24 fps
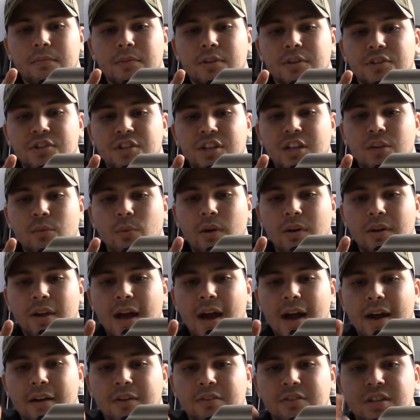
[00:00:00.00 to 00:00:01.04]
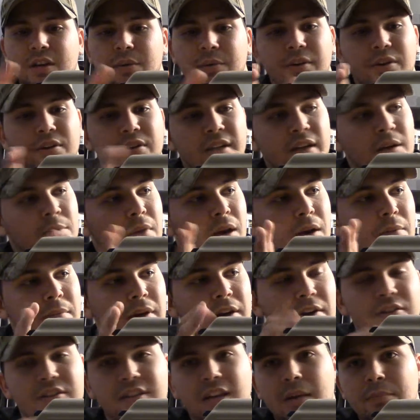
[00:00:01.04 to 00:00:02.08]
cheek weld higher, so that way you can get a
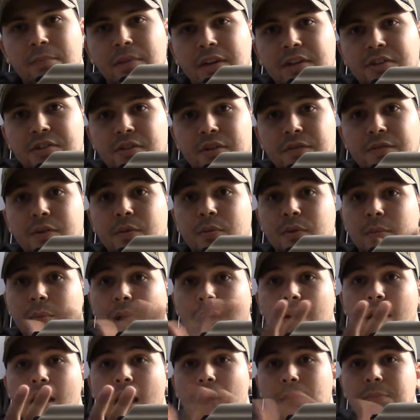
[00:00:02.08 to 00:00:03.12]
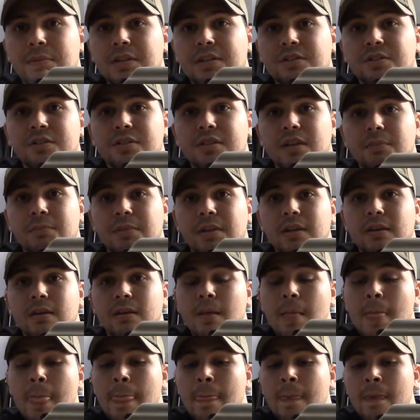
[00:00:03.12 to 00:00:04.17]
better side picture if you were to mount optics or something.
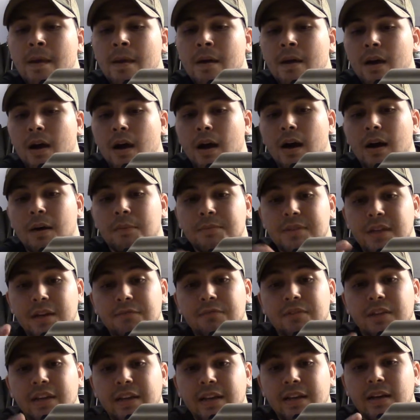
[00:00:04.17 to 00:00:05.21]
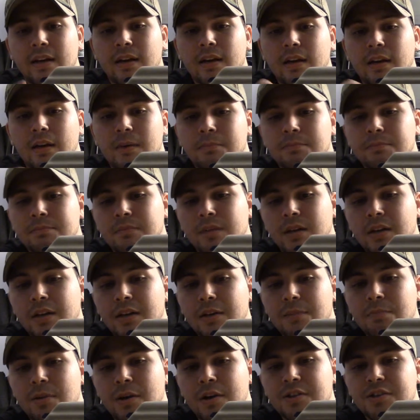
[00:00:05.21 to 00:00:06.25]
Definitely a
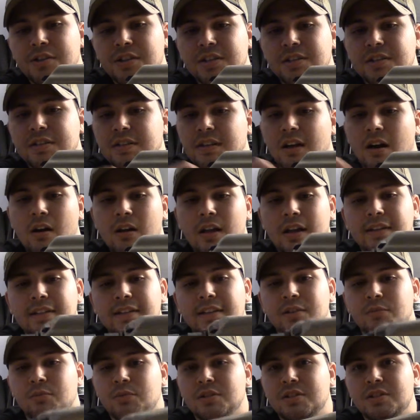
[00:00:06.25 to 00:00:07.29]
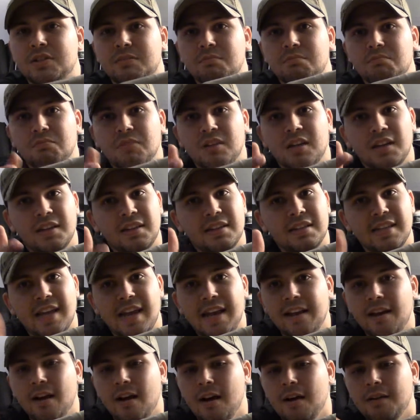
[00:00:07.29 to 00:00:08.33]
good purchase. All I did was cut the
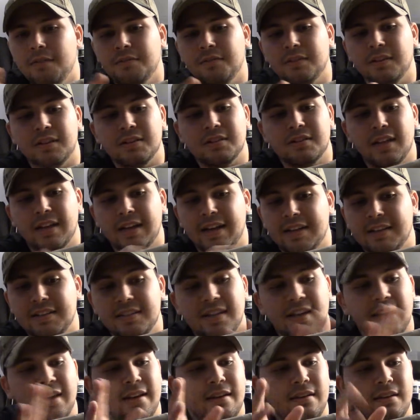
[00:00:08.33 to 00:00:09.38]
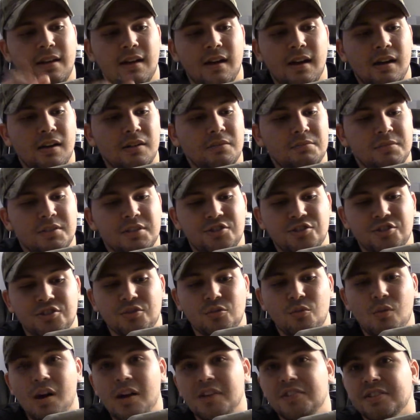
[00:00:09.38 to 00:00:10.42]
tang off. Like I said, it's just
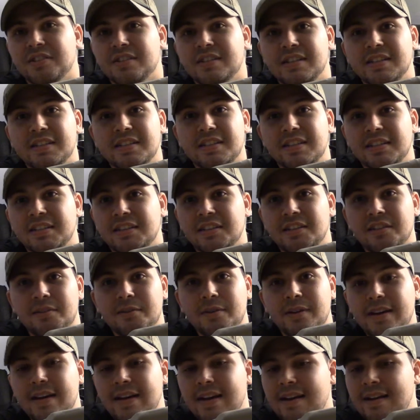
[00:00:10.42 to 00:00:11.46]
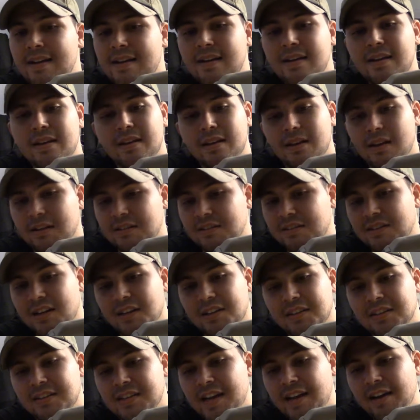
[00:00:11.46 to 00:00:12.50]
a WASR 1063. To
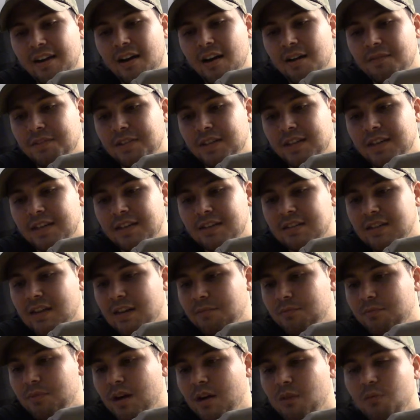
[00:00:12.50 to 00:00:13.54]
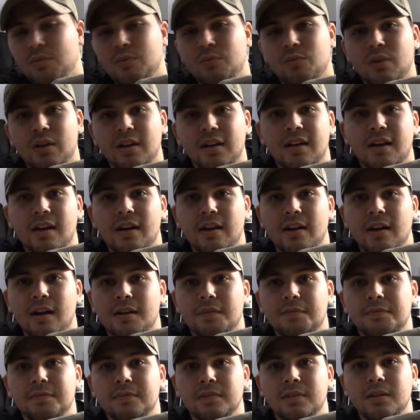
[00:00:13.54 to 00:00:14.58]
cut the tang off of this, I wouldn't want to cut it
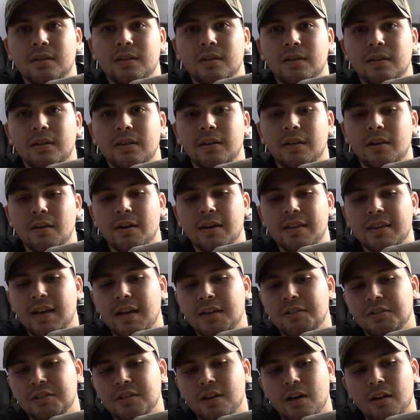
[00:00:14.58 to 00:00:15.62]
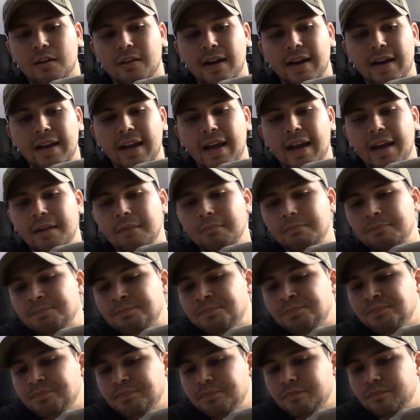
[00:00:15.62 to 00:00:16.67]
off, a $1,000
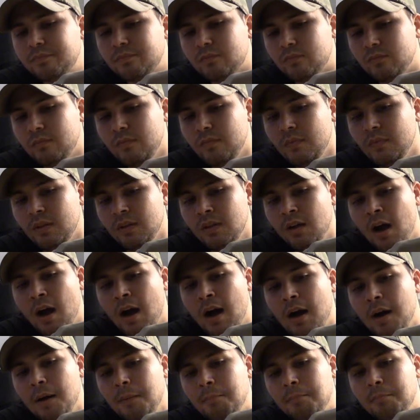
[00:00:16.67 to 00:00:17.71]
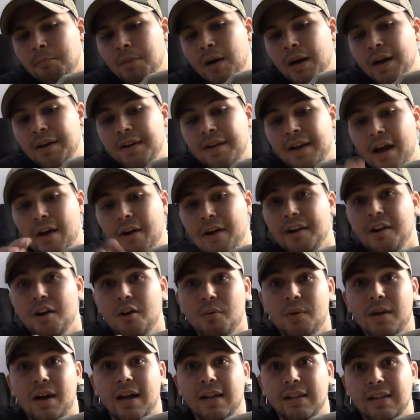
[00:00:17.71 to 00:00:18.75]
AK. But now I know
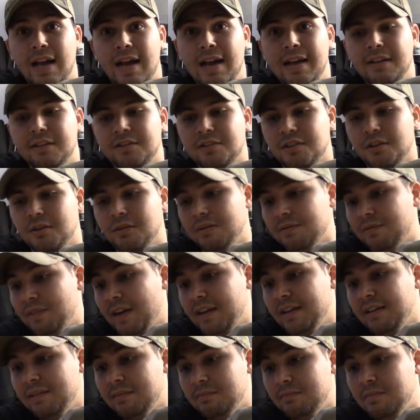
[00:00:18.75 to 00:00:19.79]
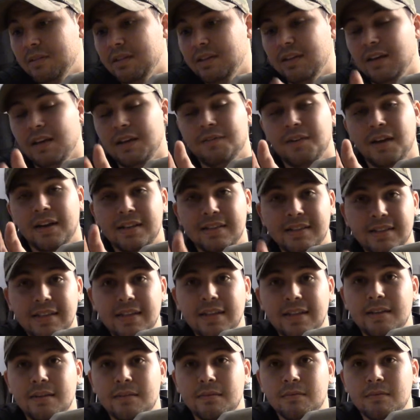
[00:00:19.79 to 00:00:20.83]
what I like, so if I
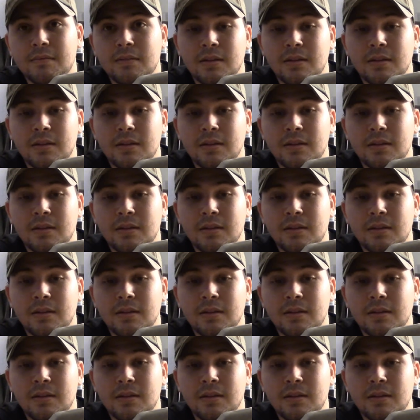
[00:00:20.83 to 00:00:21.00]
did